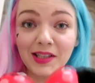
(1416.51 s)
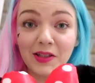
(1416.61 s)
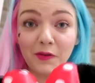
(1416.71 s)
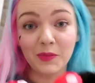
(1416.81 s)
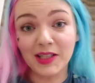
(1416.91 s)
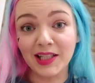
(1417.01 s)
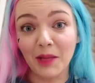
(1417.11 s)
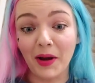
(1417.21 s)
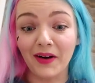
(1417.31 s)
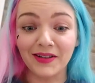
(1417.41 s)
These are from
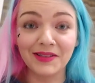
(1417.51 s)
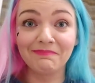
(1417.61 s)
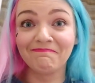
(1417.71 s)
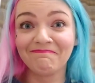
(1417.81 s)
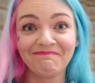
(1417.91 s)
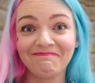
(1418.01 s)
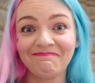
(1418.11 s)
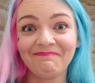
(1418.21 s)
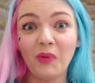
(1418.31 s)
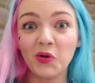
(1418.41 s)
Disneyland Paris.
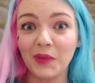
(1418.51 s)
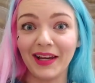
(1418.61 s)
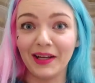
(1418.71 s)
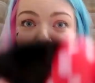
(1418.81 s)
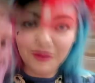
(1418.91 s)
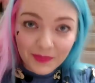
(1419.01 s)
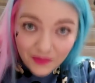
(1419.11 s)
What is my life?